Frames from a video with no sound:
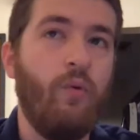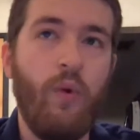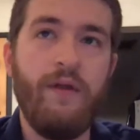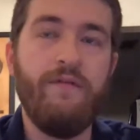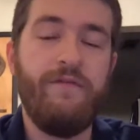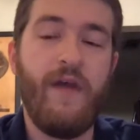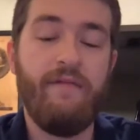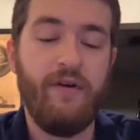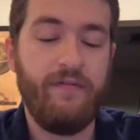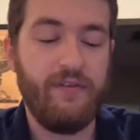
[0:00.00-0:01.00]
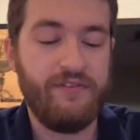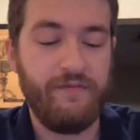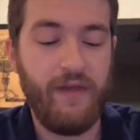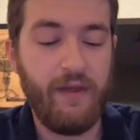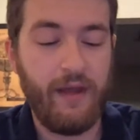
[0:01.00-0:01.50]
win favor of the
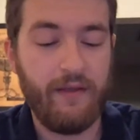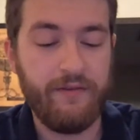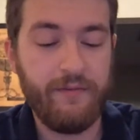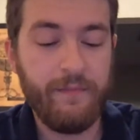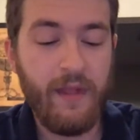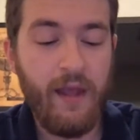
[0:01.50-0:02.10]
civilians.